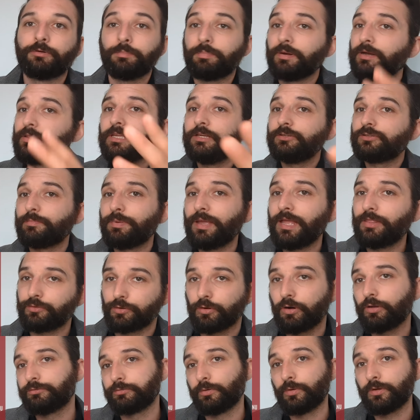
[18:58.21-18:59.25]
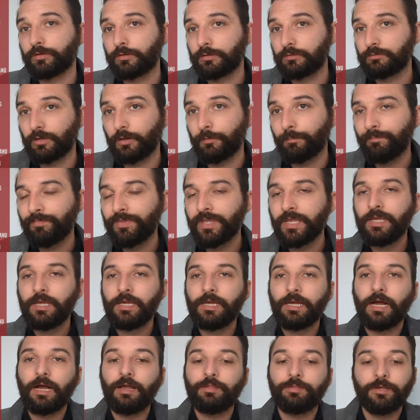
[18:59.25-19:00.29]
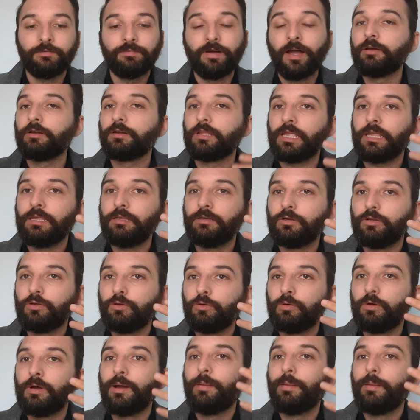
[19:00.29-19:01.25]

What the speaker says: Apparently in Japan they're also on DAZN. They've hired a new